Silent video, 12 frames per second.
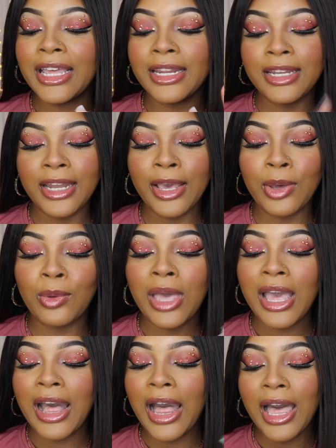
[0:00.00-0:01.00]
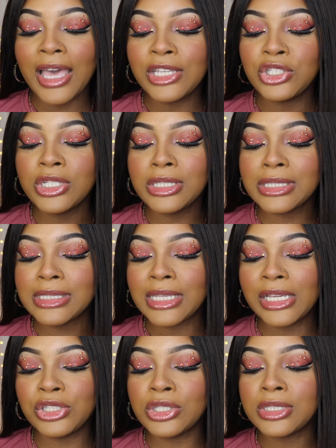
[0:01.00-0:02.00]
No, it
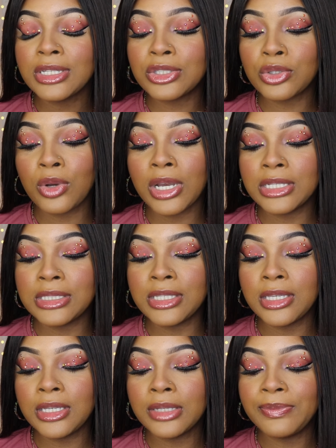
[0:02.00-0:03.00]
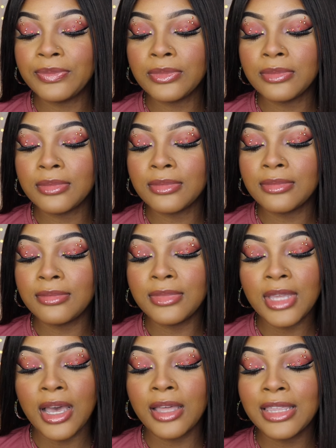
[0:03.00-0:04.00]
just looks crazy.
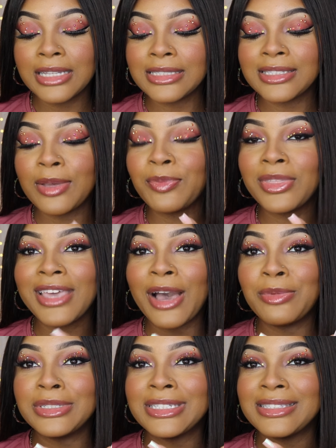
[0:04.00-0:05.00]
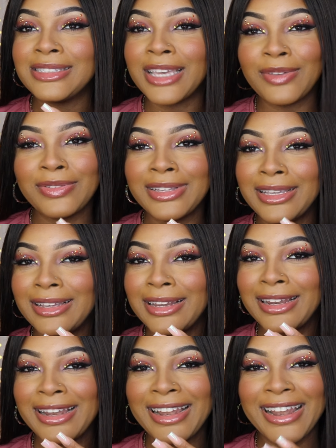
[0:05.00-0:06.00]
Nah, that's something that I would just
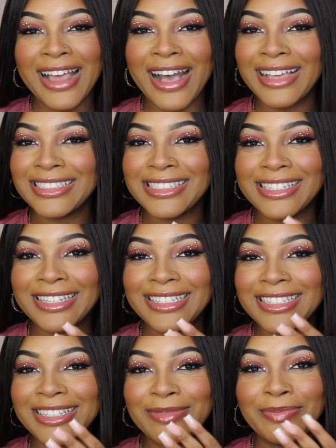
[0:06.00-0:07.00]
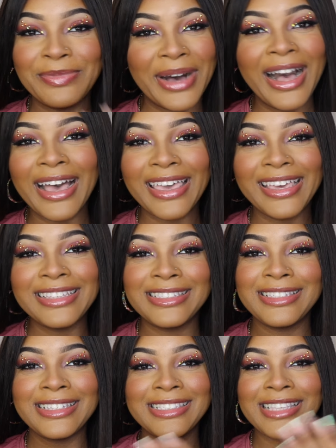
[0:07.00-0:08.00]
definitely not buy.
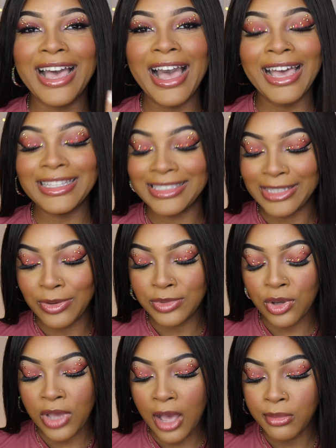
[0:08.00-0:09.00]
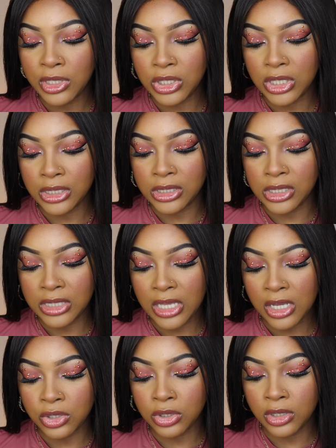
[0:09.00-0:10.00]
It's just, I don't know. How much is this
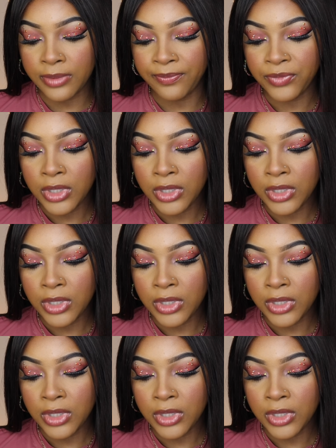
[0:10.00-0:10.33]
actually?